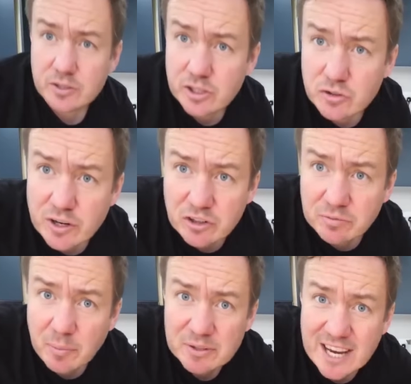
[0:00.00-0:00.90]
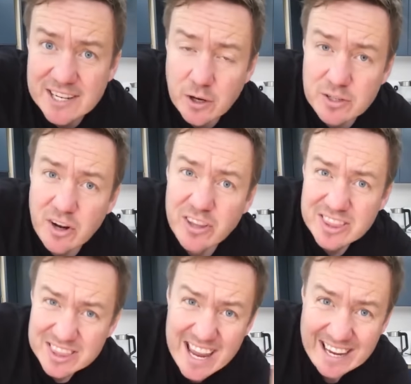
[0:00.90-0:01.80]
Just drained off my potatoes, and I
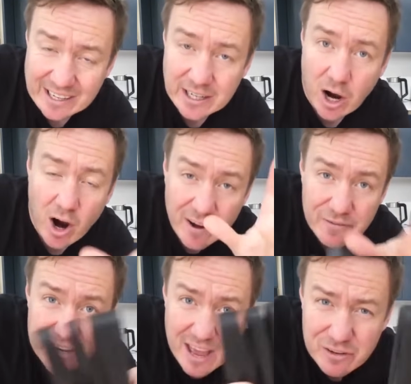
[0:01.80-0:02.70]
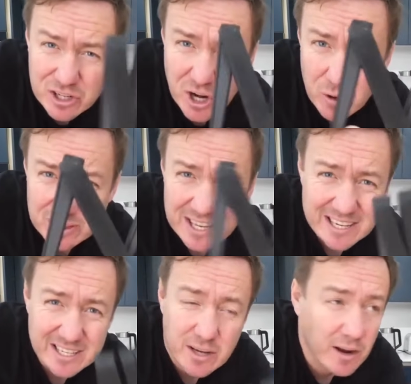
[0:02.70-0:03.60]
think I have never shown
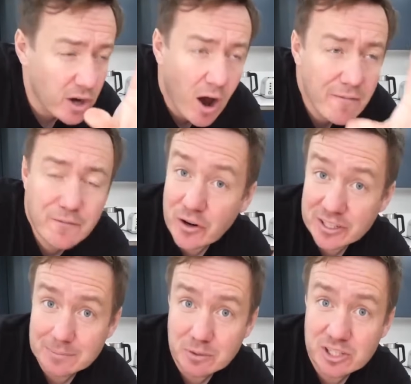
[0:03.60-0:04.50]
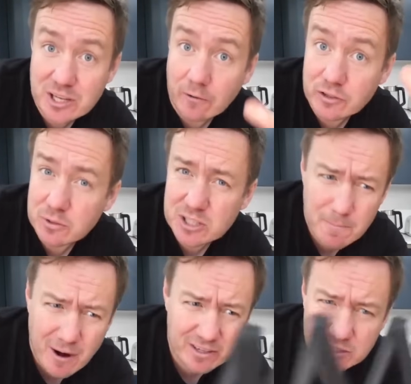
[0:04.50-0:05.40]
these. I can't find it myself. Someone
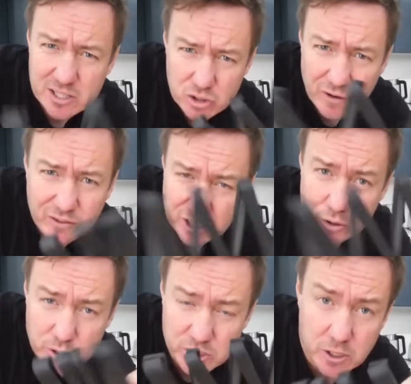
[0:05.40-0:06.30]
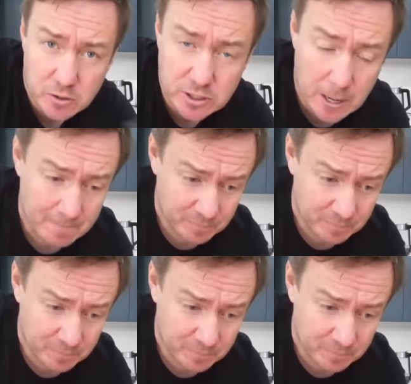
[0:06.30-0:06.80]
said, Barry, this trivet that you always use.